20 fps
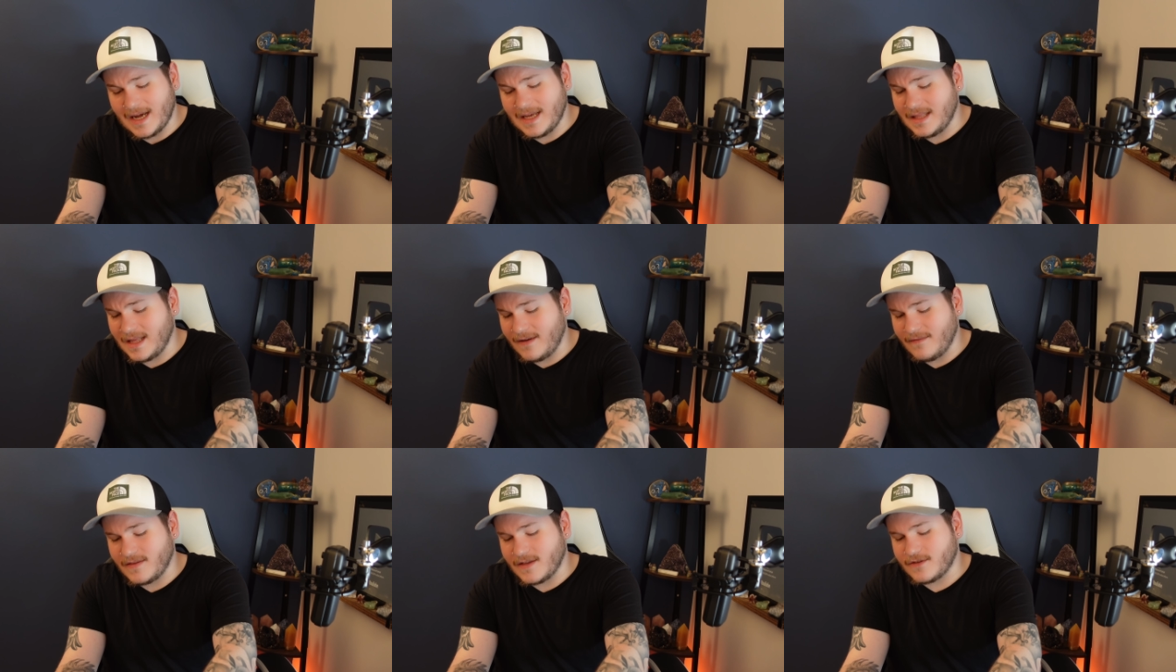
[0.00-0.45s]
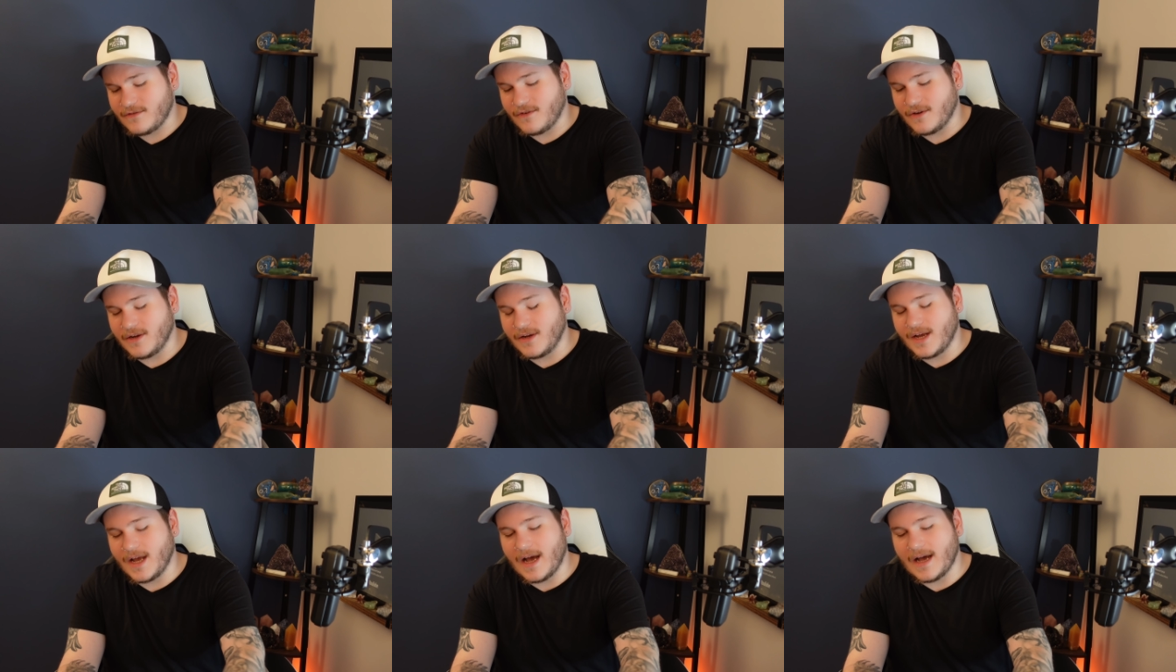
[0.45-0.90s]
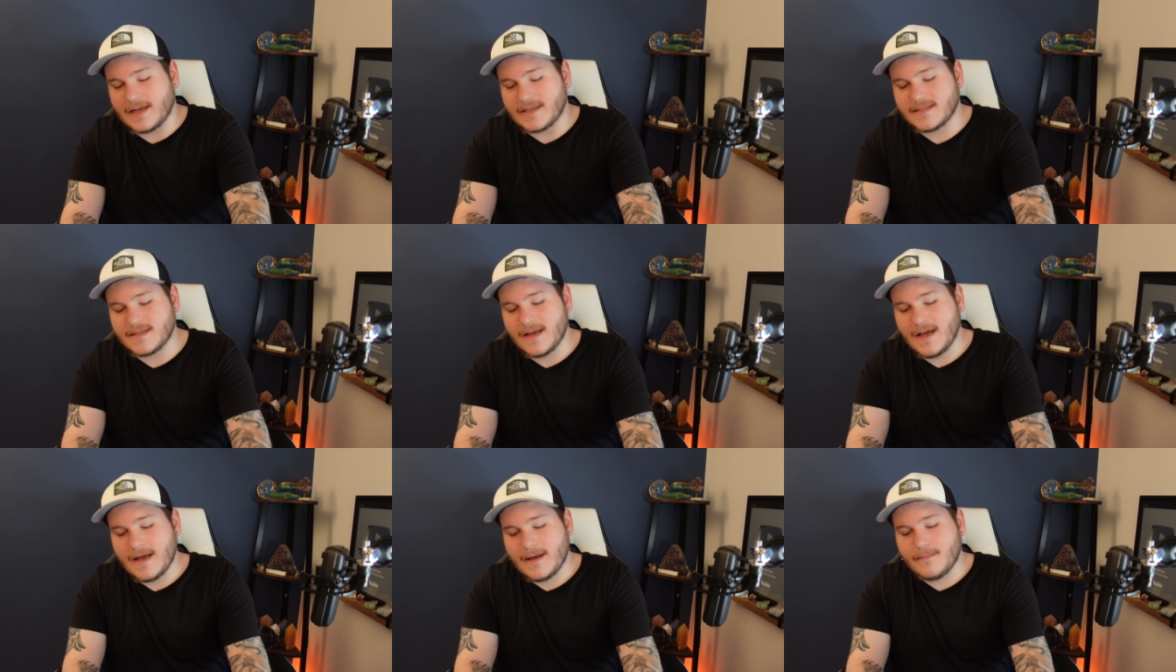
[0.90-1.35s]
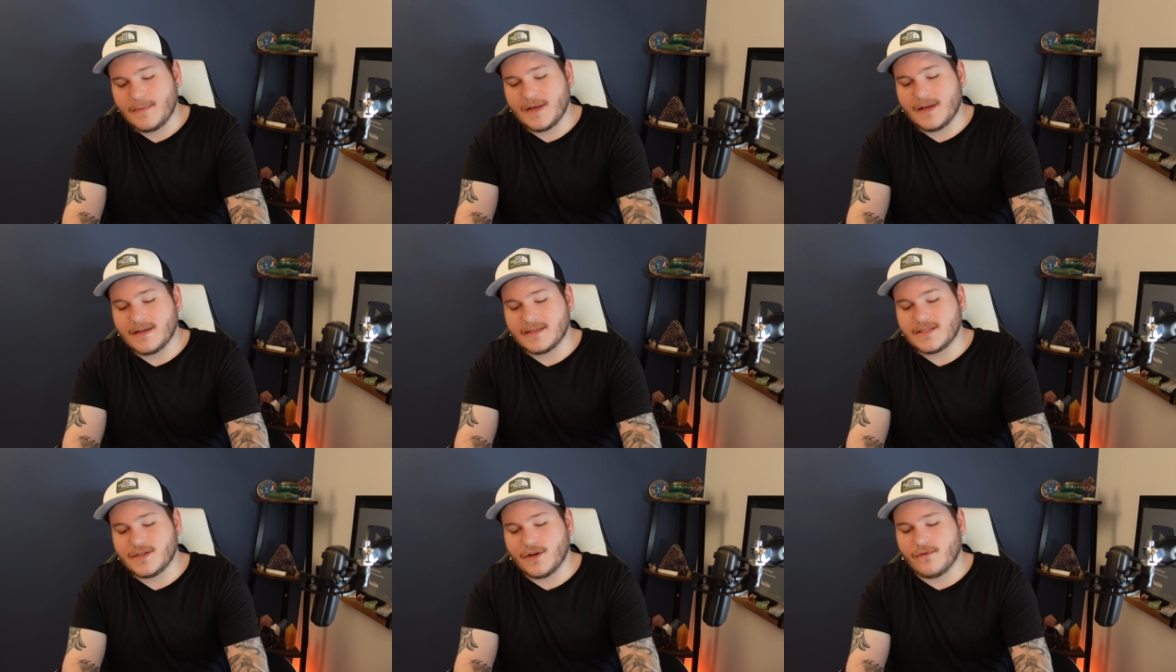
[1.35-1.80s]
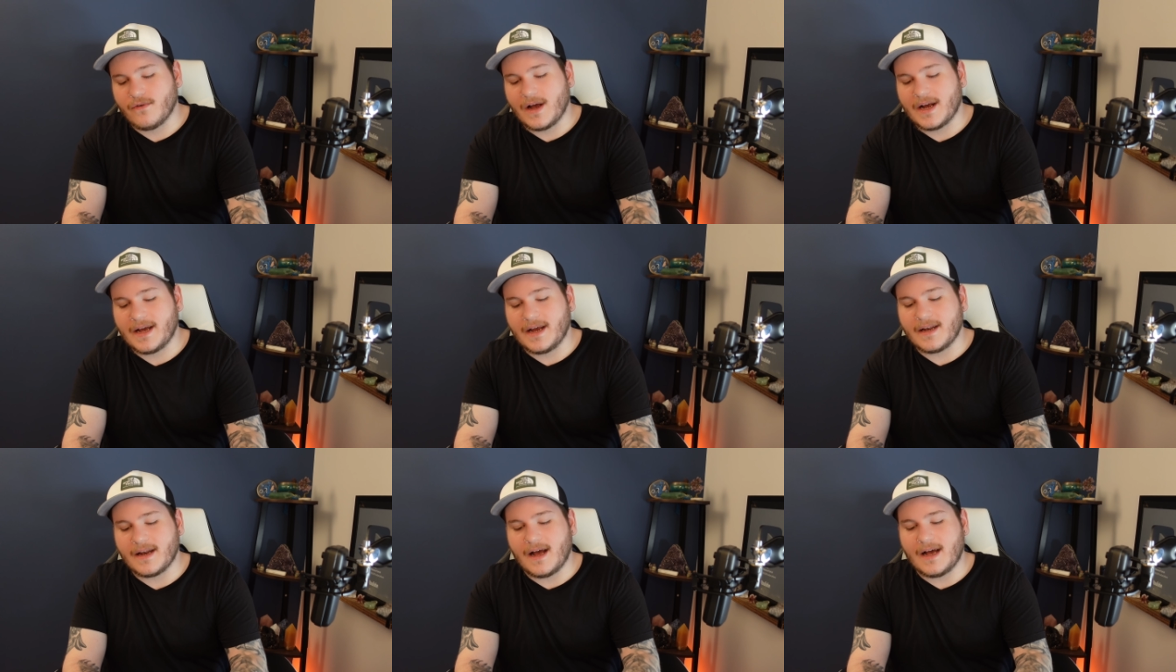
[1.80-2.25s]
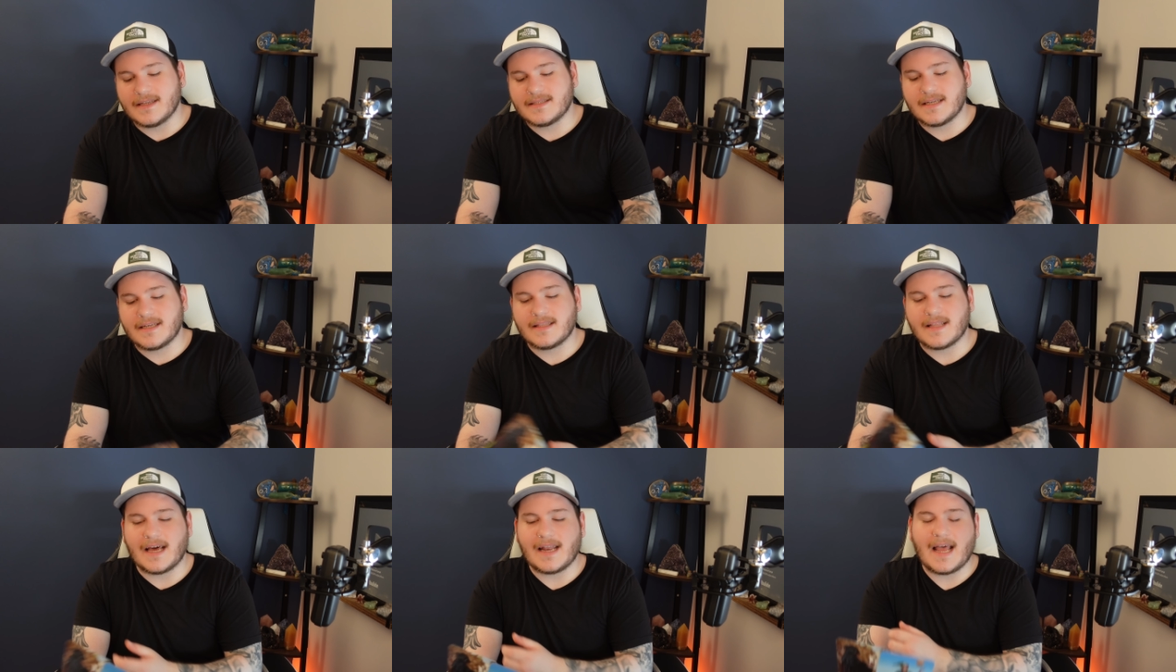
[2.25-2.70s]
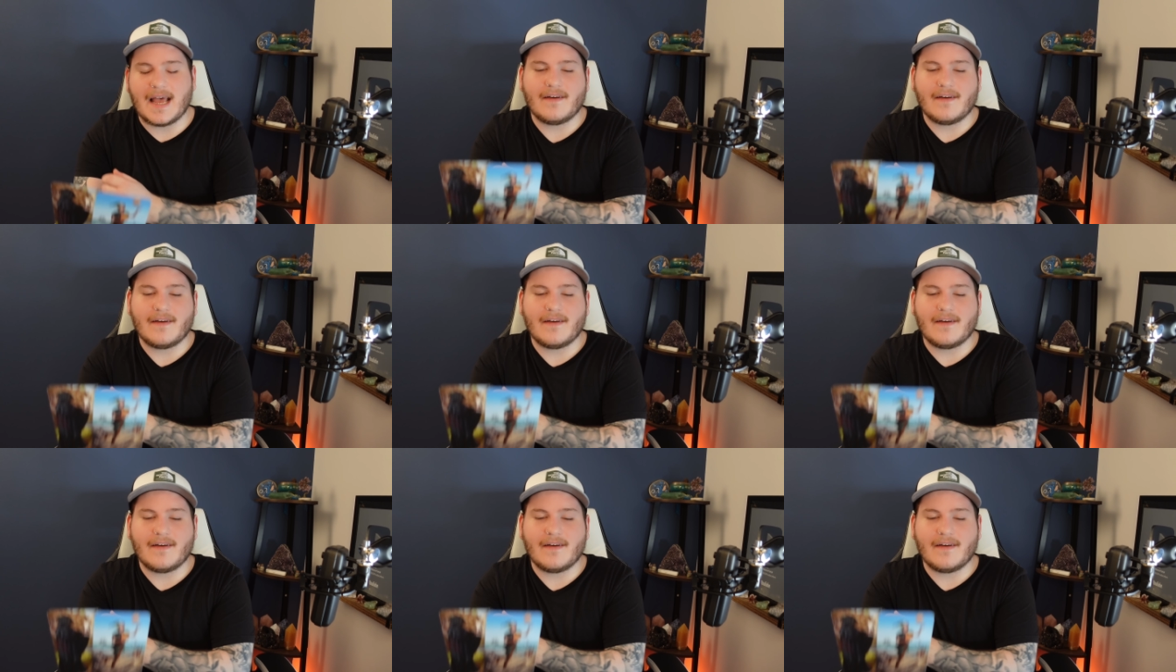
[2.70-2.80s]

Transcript: I love this for you guys because you're recognizing that